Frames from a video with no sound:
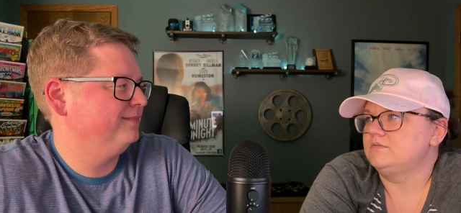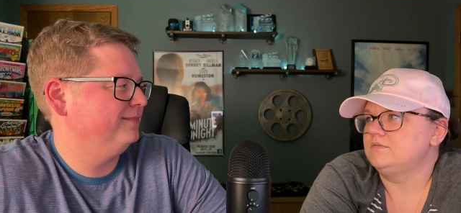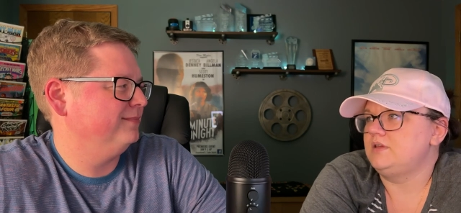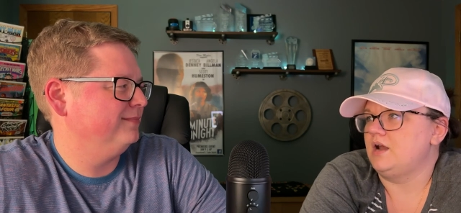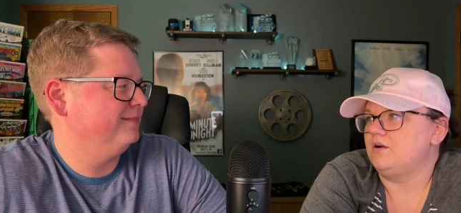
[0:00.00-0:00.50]

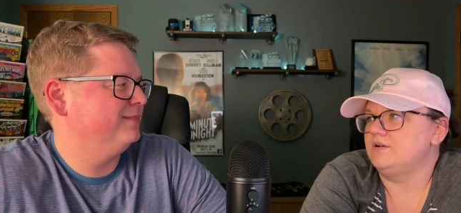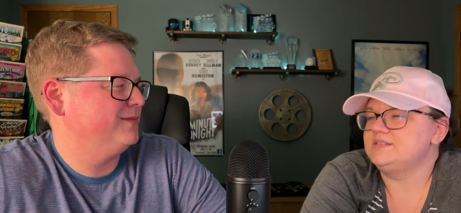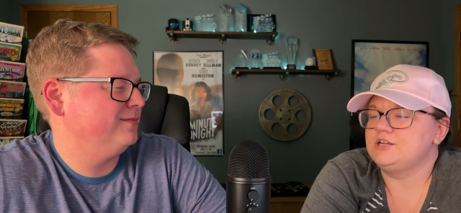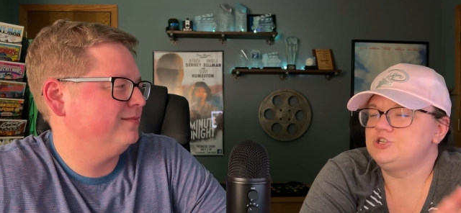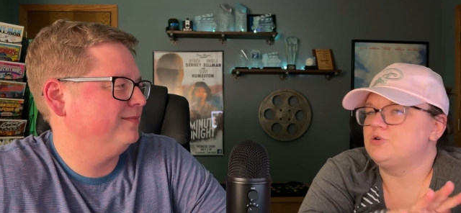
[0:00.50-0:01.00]
Speaker 1: you know, it's
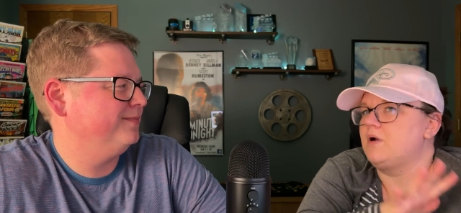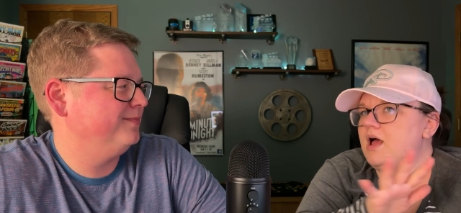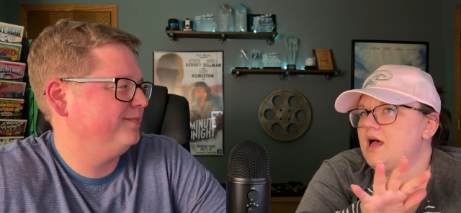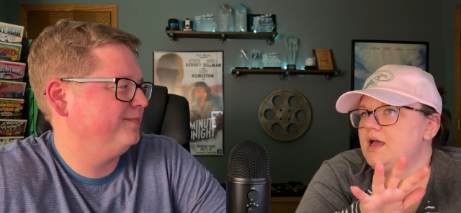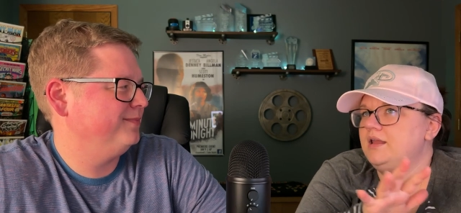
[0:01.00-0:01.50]
like
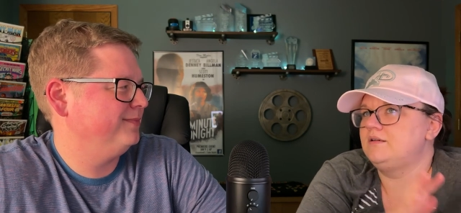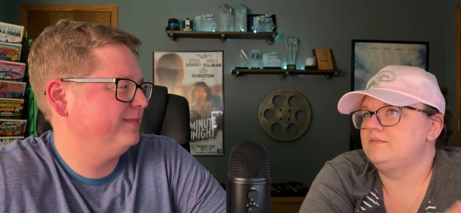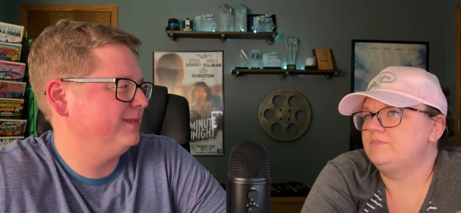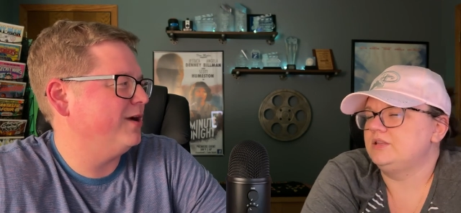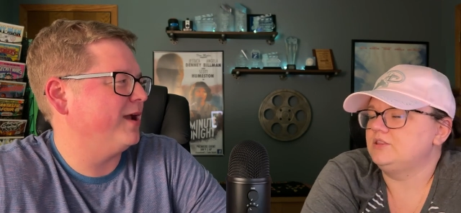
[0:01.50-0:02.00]

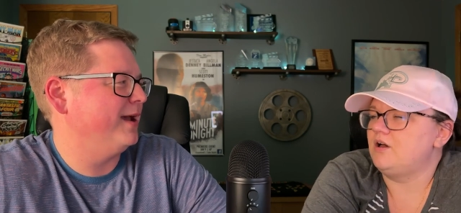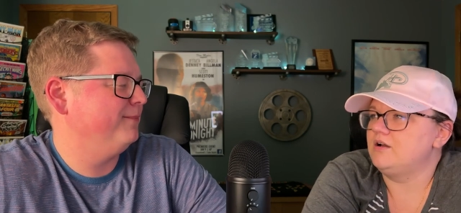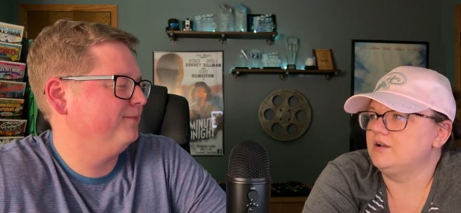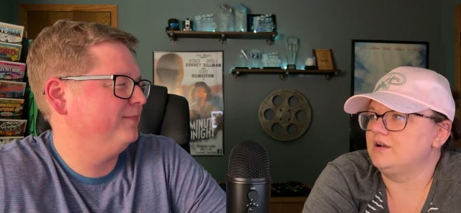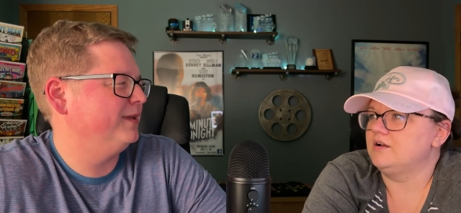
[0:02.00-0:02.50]
Tron but okay.
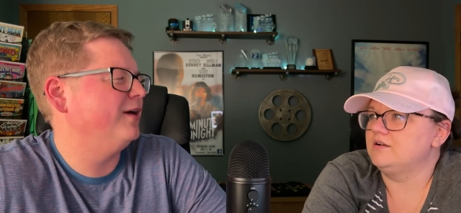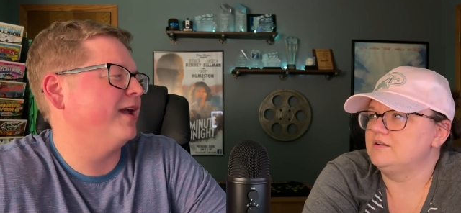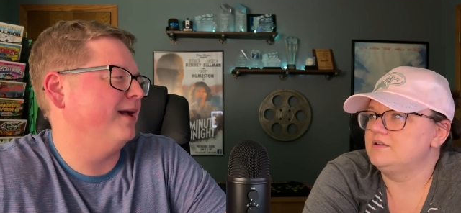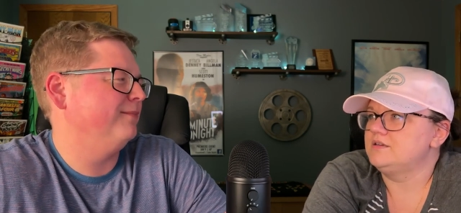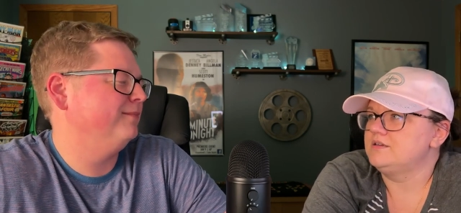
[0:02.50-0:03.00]
longer.
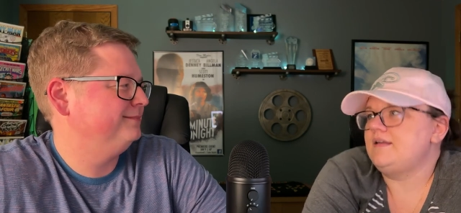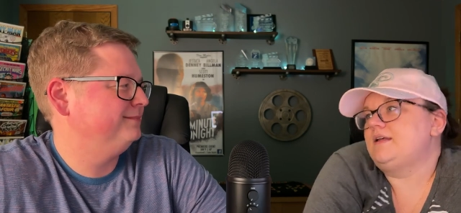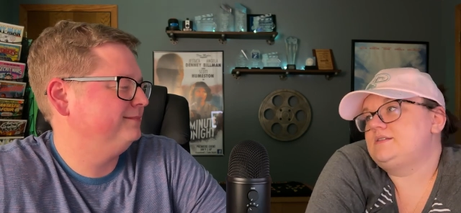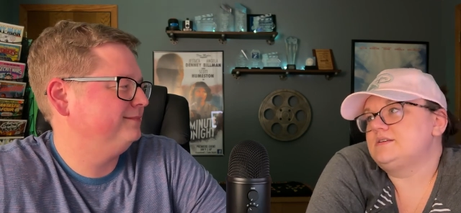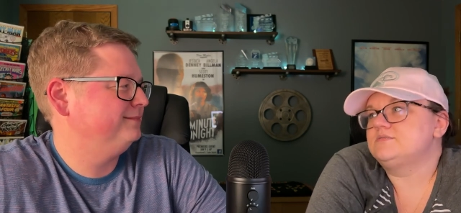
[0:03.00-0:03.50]
Okay. And
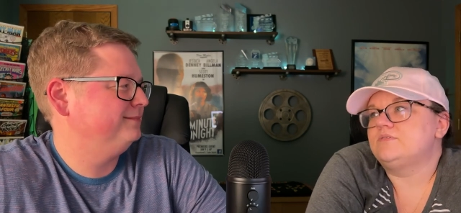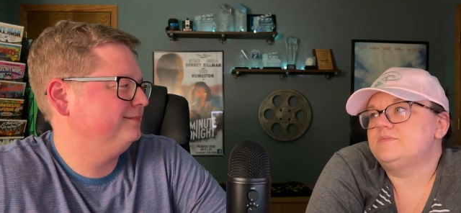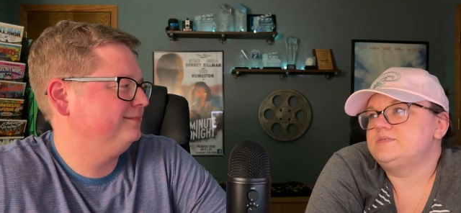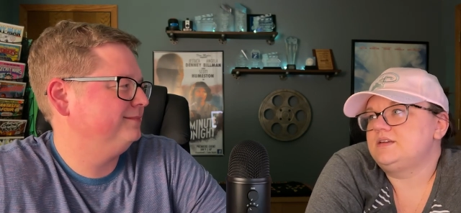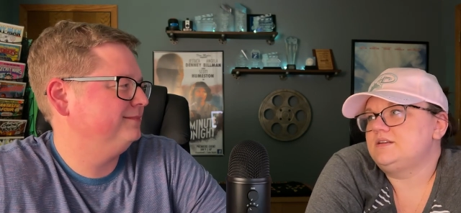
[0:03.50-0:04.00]
it does go
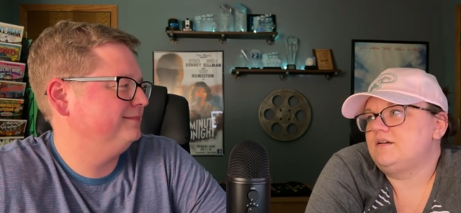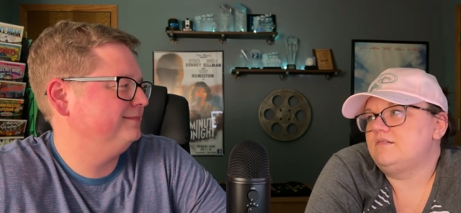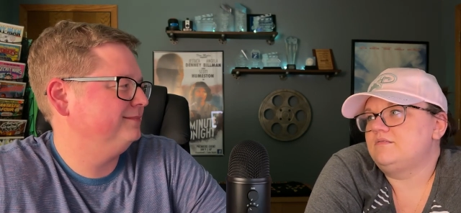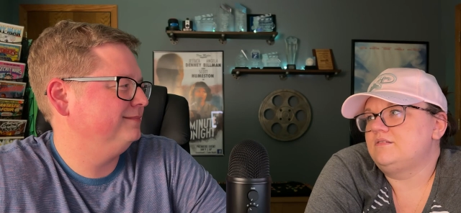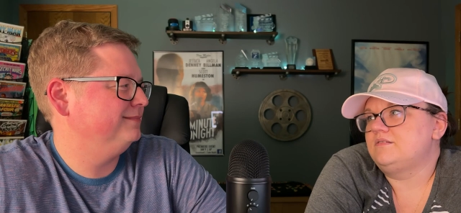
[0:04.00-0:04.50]
upside
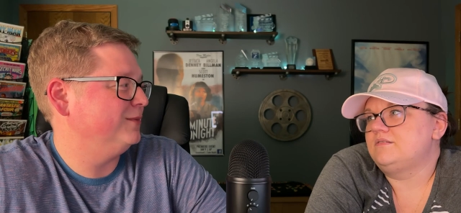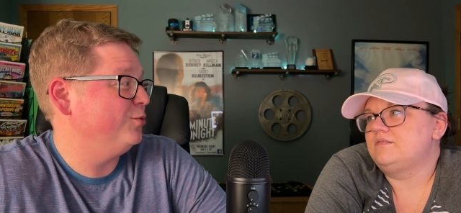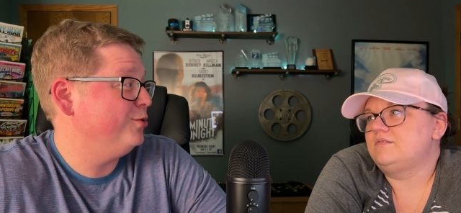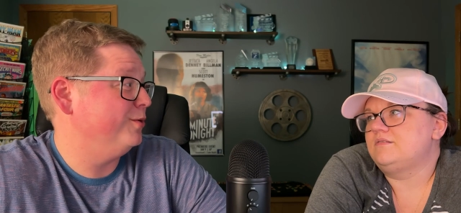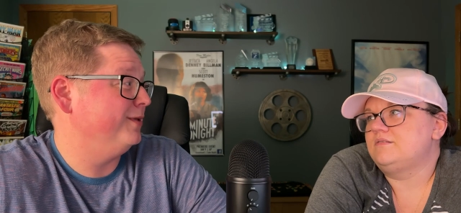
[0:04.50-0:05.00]
down.
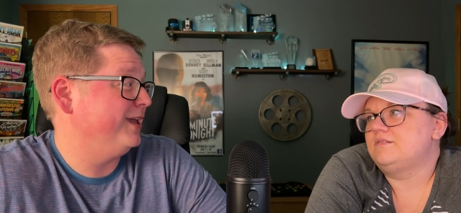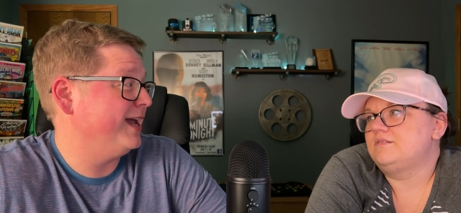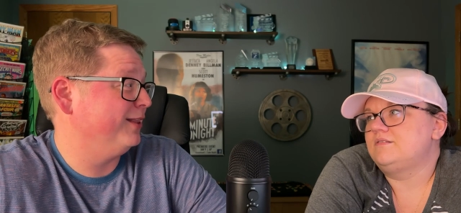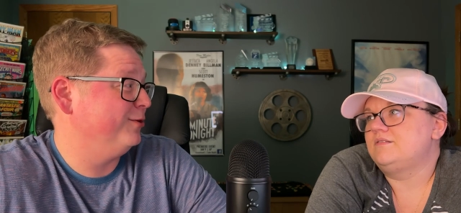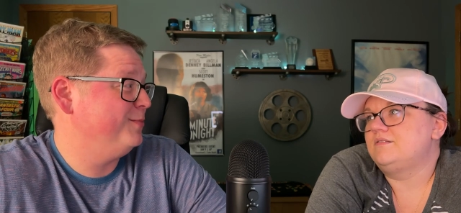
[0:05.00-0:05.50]
Speaker 2: Ooh, you
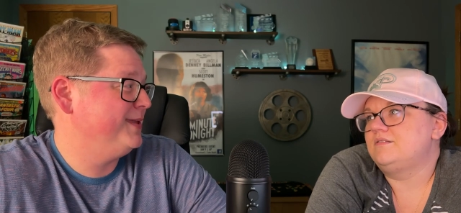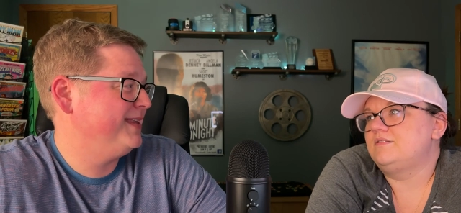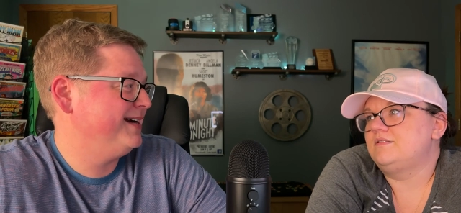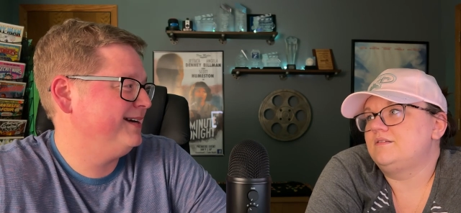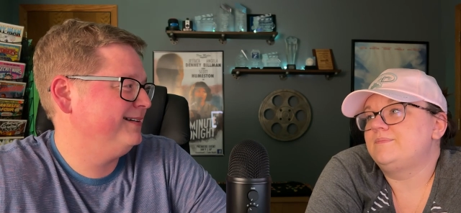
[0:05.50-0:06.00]
got a loop in
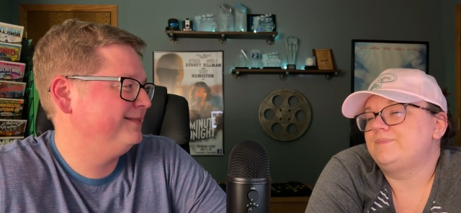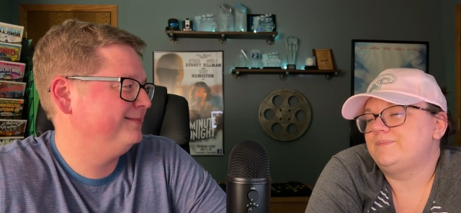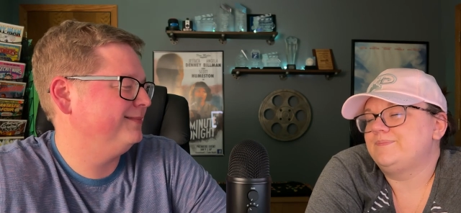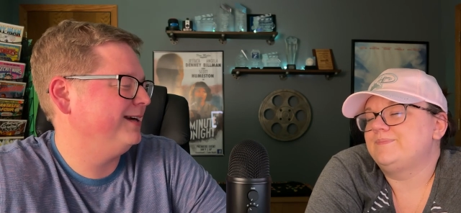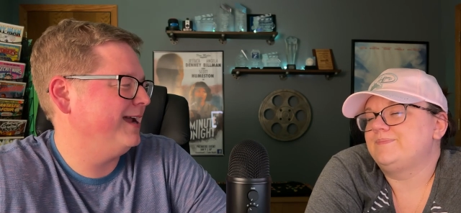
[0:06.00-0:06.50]
there?
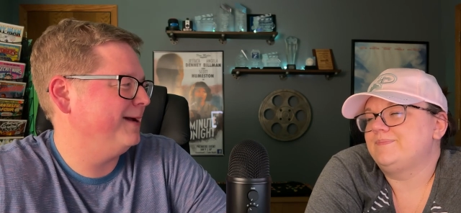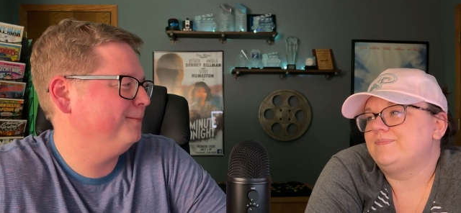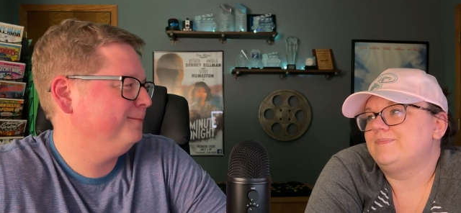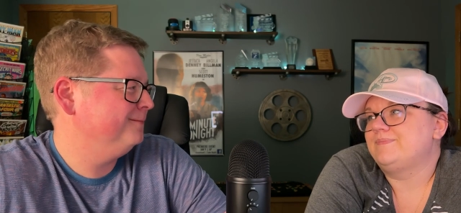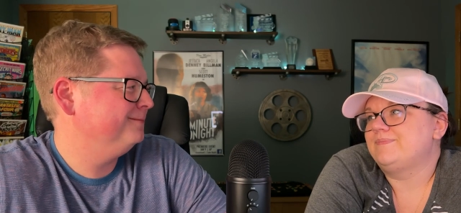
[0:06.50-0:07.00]
Okay.
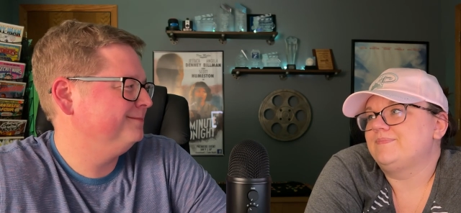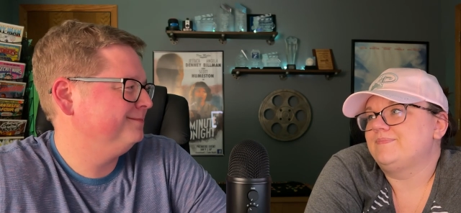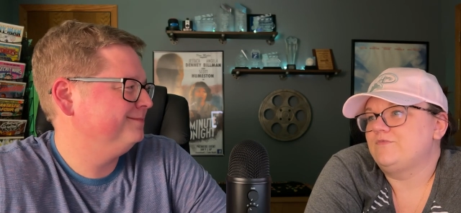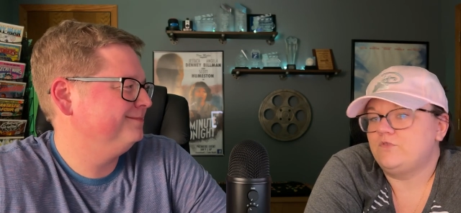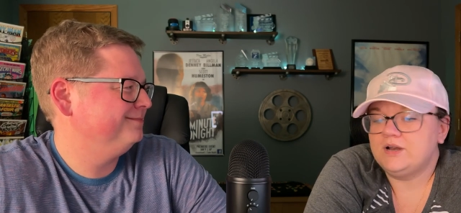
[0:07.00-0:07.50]

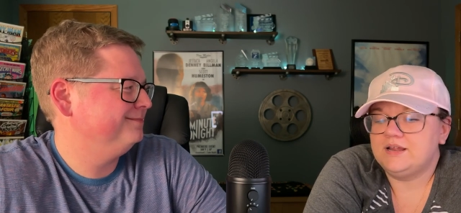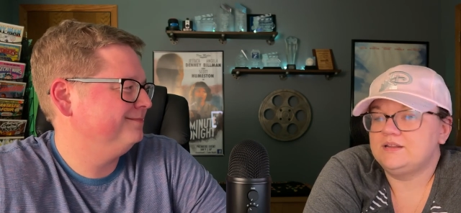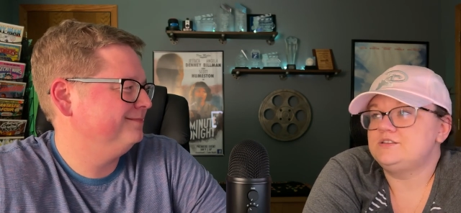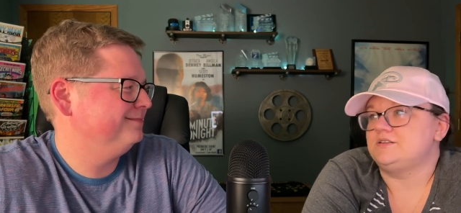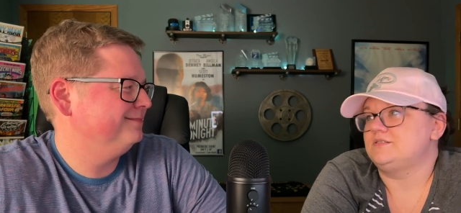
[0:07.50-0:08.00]
Speaker 1: 48
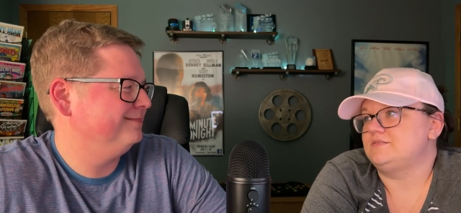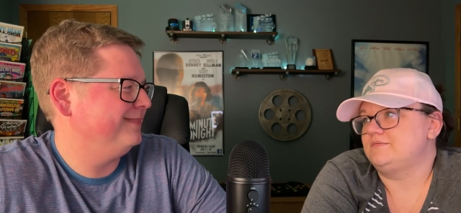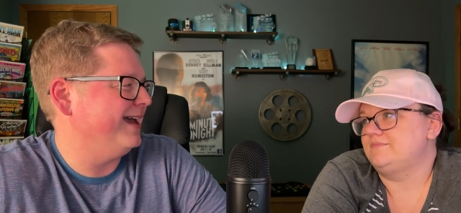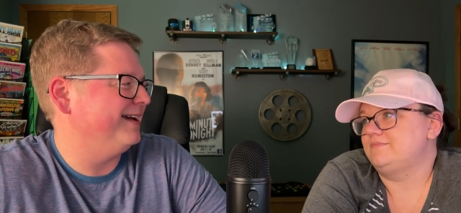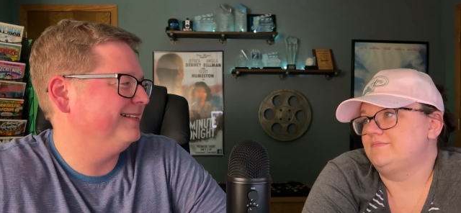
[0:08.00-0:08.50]
inches.
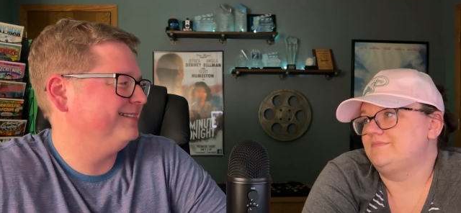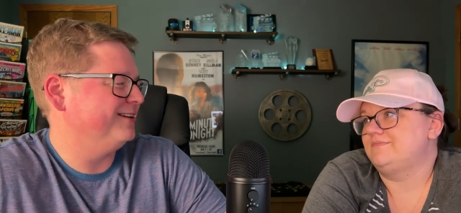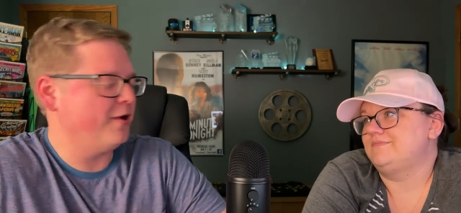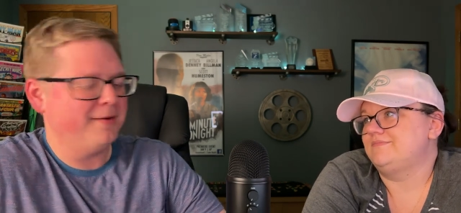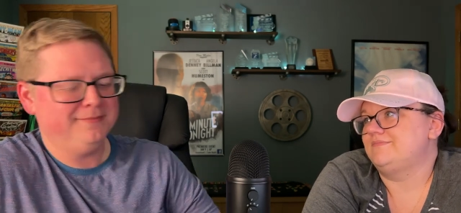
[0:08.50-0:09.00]
Speaker 2: Yeah.
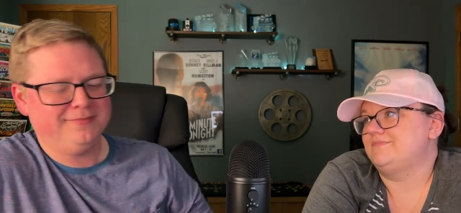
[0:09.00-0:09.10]
Okay.